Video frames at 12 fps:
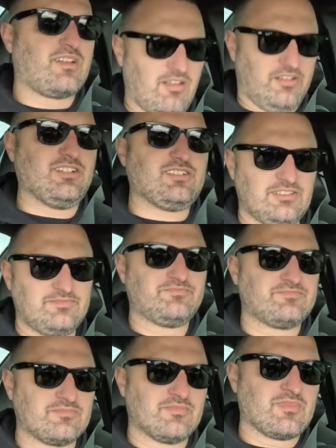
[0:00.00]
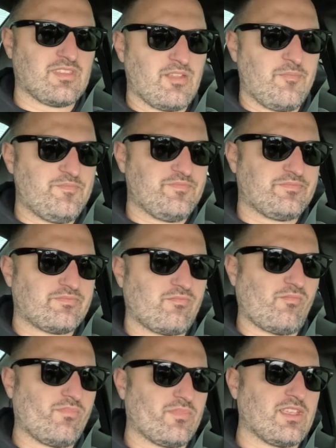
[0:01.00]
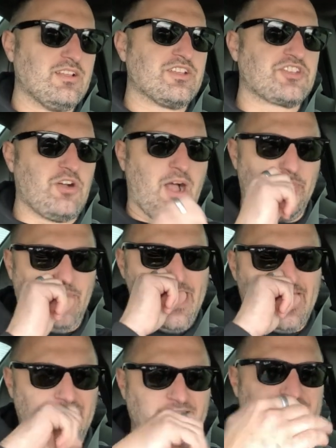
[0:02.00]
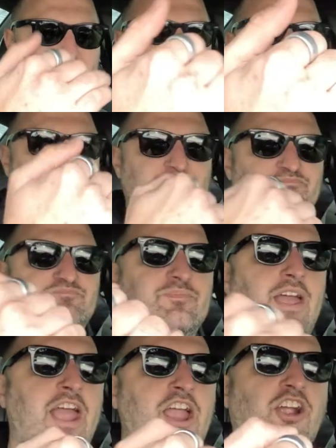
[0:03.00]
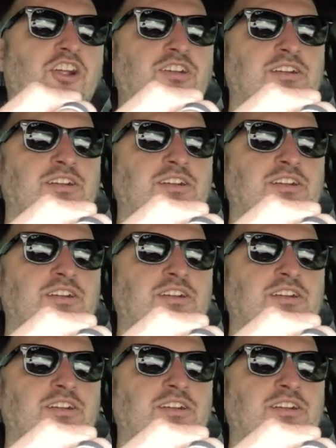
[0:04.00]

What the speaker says: Ugh. So I'm thinking it's getting air